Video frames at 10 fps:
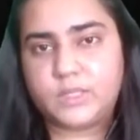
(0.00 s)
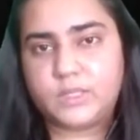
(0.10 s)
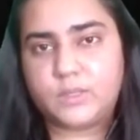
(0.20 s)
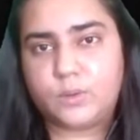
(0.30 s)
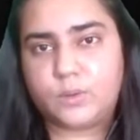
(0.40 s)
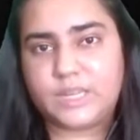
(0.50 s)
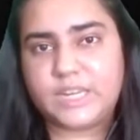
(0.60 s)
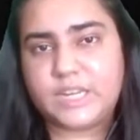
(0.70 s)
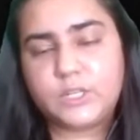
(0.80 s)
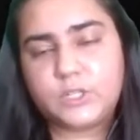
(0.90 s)
So
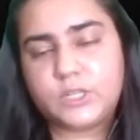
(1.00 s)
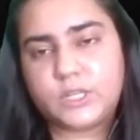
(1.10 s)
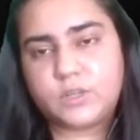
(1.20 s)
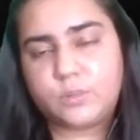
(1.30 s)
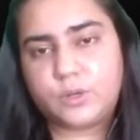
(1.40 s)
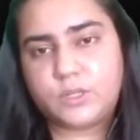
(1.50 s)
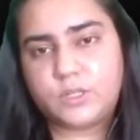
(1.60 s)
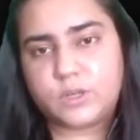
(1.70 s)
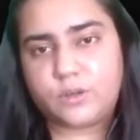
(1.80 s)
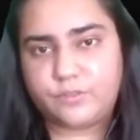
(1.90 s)
each data
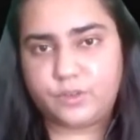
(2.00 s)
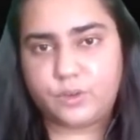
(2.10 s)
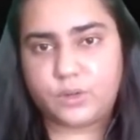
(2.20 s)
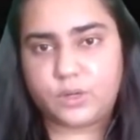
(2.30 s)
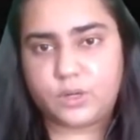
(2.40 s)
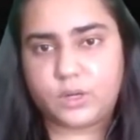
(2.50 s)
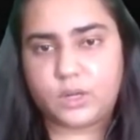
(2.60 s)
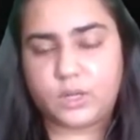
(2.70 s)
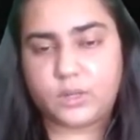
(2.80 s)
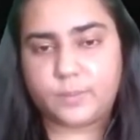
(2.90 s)
point of your
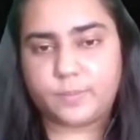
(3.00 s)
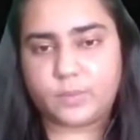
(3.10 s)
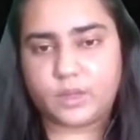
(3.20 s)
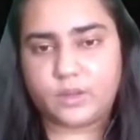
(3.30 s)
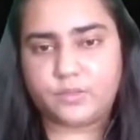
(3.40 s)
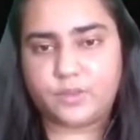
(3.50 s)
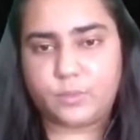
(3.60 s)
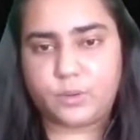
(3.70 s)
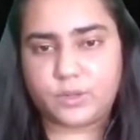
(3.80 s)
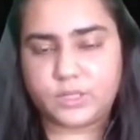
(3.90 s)
um, of your
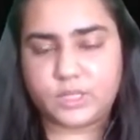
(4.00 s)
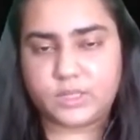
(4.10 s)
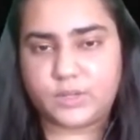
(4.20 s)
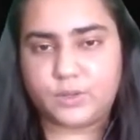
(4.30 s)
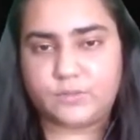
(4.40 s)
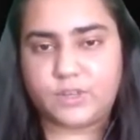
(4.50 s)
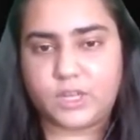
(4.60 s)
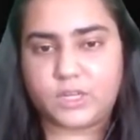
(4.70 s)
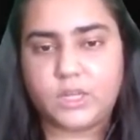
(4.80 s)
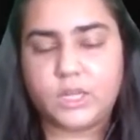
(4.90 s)
plotting that you have
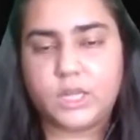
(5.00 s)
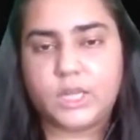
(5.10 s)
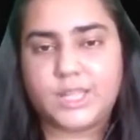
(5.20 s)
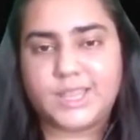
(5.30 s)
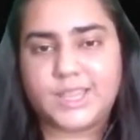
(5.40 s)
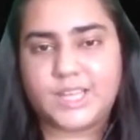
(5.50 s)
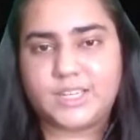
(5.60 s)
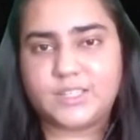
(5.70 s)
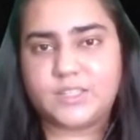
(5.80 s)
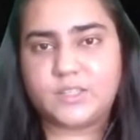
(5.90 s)
done
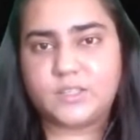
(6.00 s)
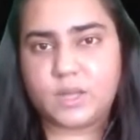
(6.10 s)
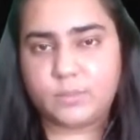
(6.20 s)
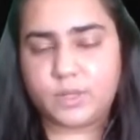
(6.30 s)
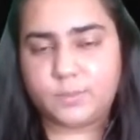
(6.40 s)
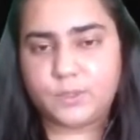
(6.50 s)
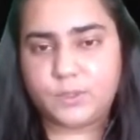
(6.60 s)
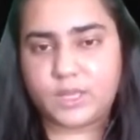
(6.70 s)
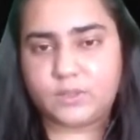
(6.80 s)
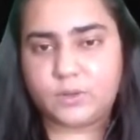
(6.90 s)
that is summed up
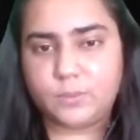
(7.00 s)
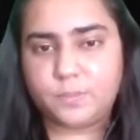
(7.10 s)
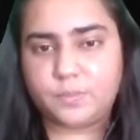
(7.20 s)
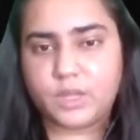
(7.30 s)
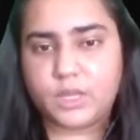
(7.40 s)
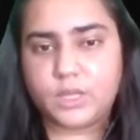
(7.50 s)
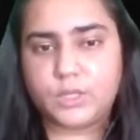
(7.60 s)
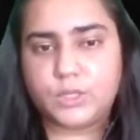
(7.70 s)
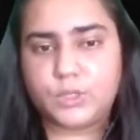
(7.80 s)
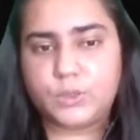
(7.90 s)
together
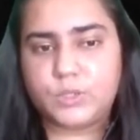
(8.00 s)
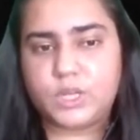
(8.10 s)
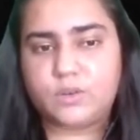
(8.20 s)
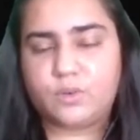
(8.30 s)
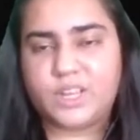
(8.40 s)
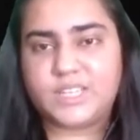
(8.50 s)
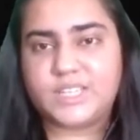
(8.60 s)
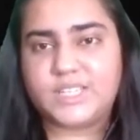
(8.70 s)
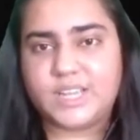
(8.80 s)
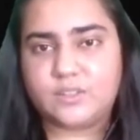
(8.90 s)
to generate
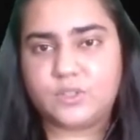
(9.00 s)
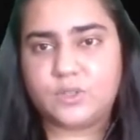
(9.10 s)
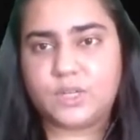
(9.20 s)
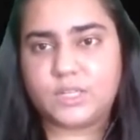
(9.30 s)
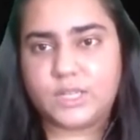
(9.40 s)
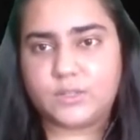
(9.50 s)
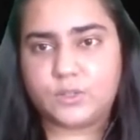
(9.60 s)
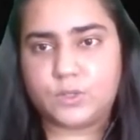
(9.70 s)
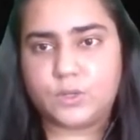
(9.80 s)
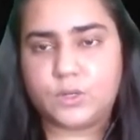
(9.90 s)
a denser and
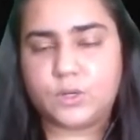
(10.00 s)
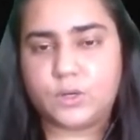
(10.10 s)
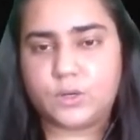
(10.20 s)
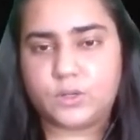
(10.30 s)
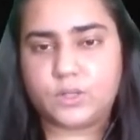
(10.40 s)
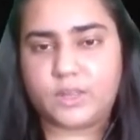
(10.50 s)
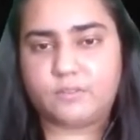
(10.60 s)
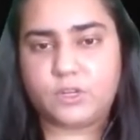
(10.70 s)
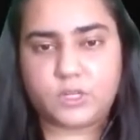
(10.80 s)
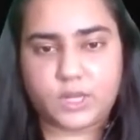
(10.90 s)
denser kernel
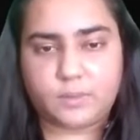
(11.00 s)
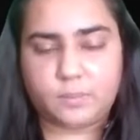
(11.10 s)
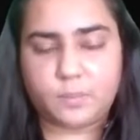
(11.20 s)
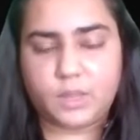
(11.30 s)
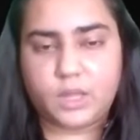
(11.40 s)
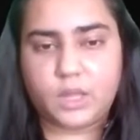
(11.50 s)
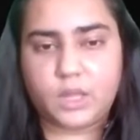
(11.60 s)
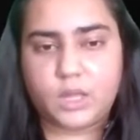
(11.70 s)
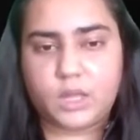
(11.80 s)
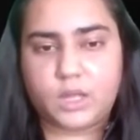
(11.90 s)
every time
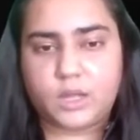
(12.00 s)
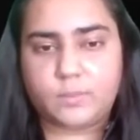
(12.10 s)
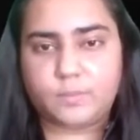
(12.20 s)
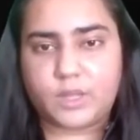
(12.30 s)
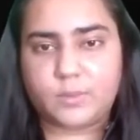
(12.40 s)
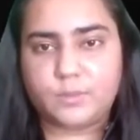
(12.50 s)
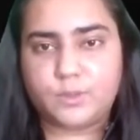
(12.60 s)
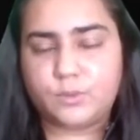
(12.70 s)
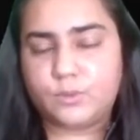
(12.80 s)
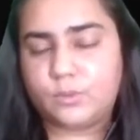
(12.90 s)
um, up
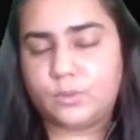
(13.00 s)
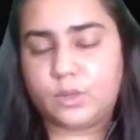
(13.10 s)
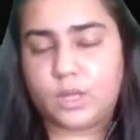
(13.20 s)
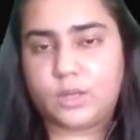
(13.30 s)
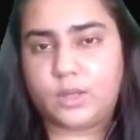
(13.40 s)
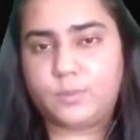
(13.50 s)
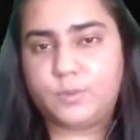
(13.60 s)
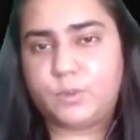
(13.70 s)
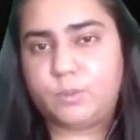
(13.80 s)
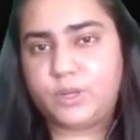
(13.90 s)
to uh, up
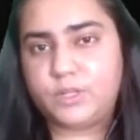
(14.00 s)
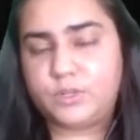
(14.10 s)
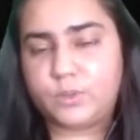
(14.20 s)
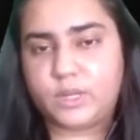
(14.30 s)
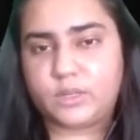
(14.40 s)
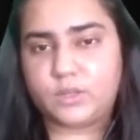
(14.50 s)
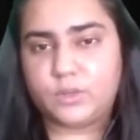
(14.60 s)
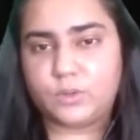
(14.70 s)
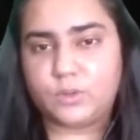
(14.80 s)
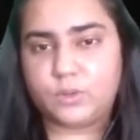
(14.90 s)
to a point where
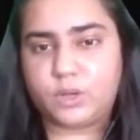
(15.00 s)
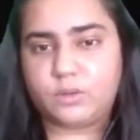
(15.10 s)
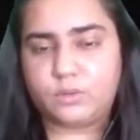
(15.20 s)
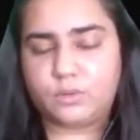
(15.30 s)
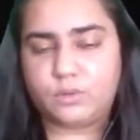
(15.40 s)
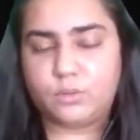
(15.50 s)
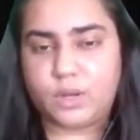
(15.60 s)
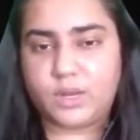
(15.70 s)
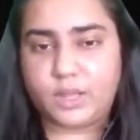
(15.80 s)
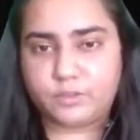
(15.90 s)
you know you are
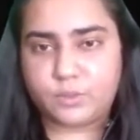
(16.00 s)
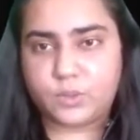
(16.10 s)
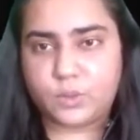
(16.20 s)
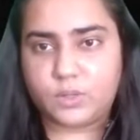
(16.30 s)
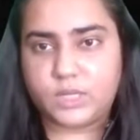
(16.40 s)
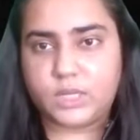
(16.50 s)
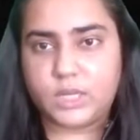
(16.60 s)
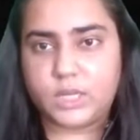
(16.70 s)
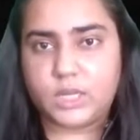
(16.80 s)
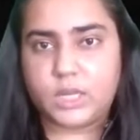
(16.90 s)
you are left with
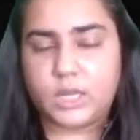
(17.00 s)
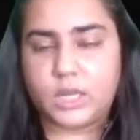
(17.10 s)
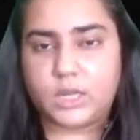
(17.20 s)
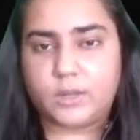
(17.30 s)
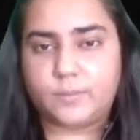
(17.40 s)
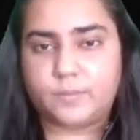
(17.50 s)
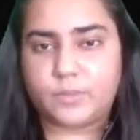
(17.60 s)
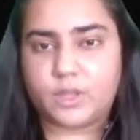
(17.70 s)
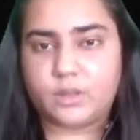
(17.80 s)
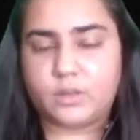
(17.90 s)
only
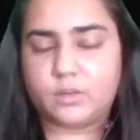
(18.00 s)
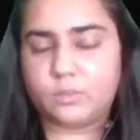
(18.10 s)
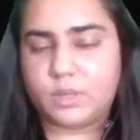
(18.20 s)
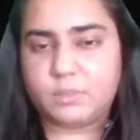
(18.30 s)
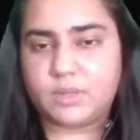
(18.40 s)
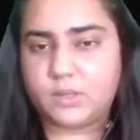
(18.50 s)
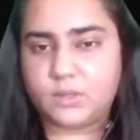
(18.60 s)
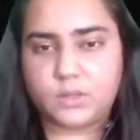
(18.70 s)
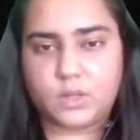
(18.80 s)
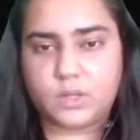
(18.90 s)
um,
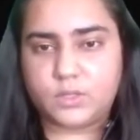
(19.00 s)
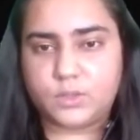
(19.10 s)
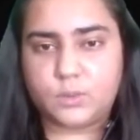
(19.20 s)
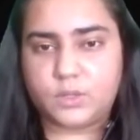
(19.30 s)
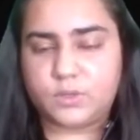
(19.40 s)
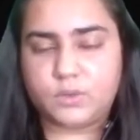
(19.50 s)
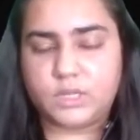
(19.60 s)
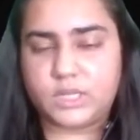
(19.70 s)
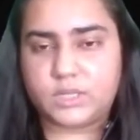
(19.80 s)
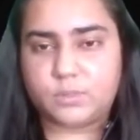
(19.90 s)
maybe uh, two or
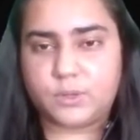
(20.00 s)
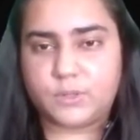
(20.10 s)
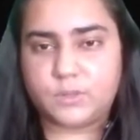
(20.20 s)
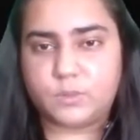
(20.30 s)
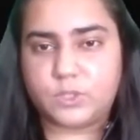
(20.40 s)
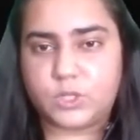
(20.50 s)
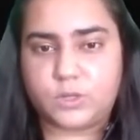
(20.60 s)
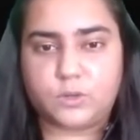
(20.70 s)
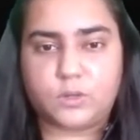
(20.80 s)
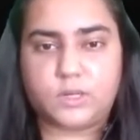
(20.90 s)
three data points which
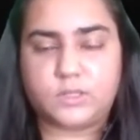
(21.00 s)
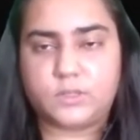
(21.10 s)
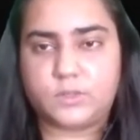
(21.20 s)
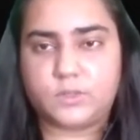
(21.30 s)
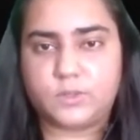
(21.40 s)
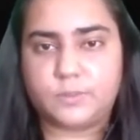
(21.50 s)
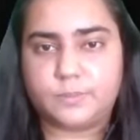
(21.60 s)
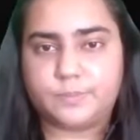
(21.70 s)
are your clusters.